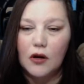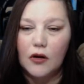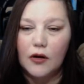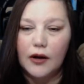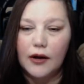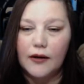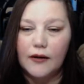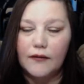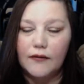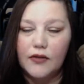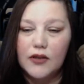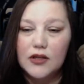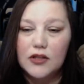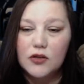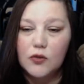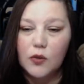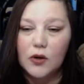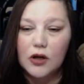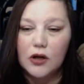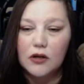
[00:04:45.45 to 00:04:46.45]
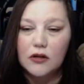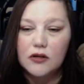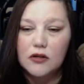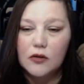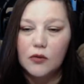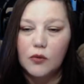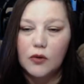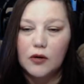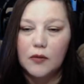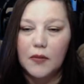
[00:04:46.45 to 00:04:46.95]
Okay, if this
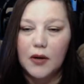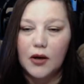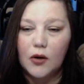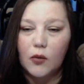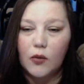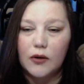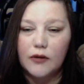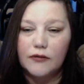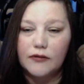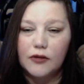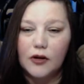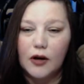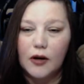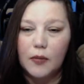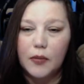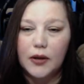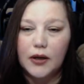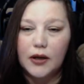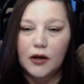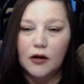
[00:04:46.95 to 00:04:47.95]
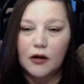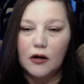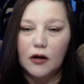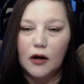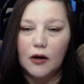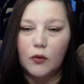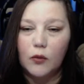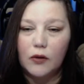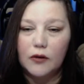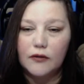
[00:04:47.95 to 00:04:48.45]
works, we're going to make one for up here
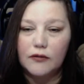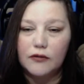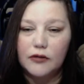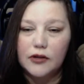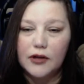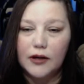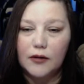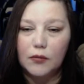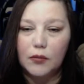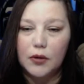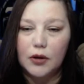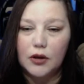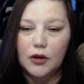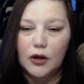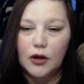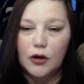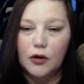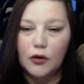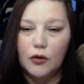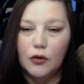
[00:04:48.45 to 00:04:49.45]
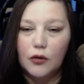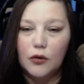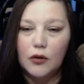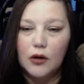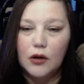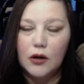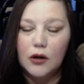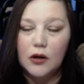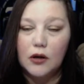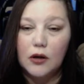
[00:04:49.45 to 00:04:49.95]
and one for down below.
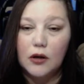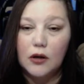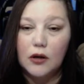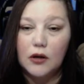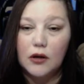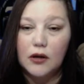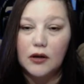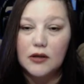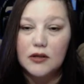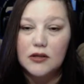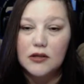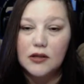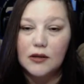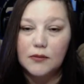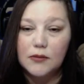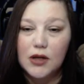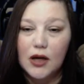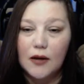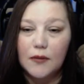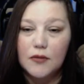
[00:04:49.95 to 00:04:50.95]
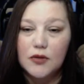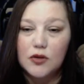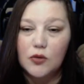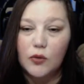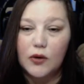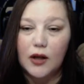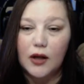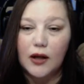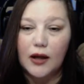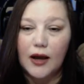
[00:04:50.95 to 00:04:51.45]
Because sometimes
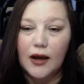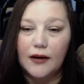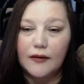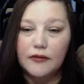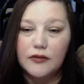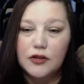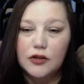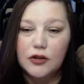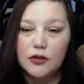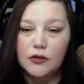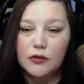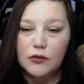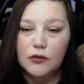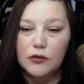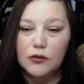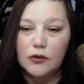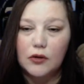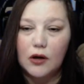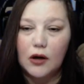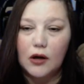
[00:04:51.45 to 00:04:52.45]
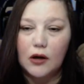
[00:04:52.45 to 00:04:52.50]
when I have to...